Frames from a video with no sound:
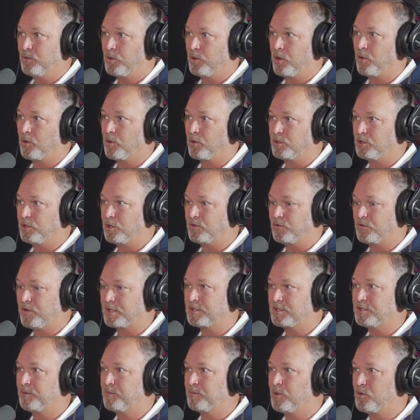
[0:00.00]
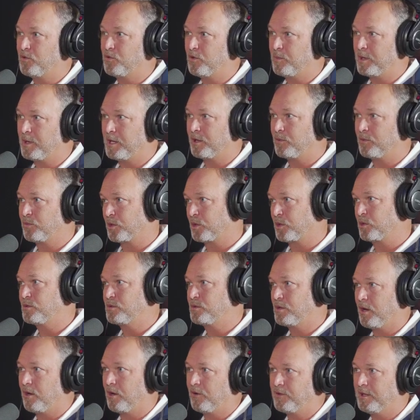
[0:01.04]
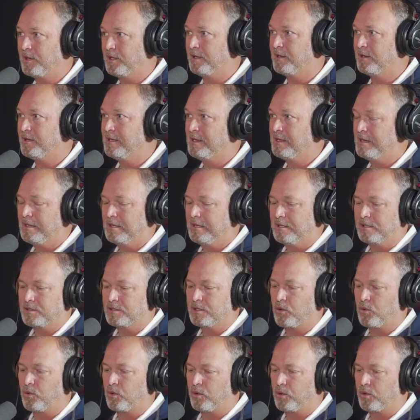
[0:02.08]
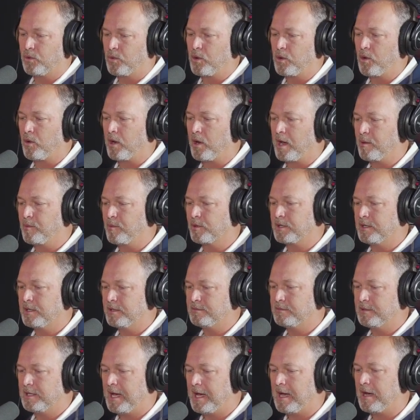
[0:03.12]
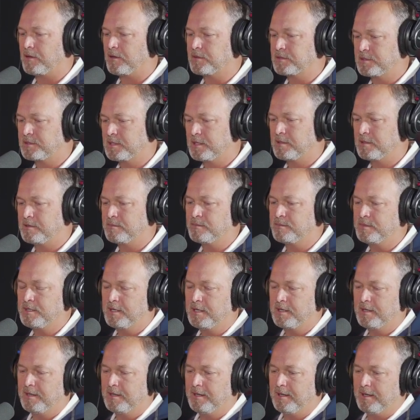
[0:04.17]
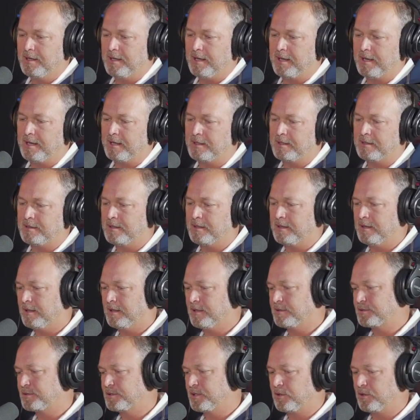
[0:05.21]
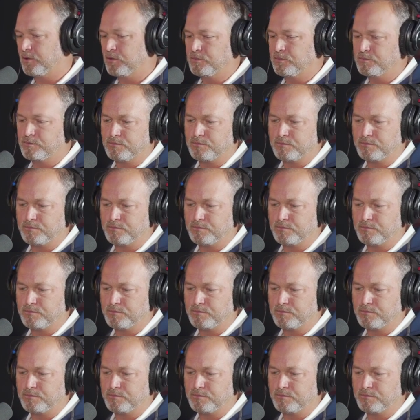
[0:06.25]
We were just fixing to move them in when Gustav hit. So we were able to house them, and so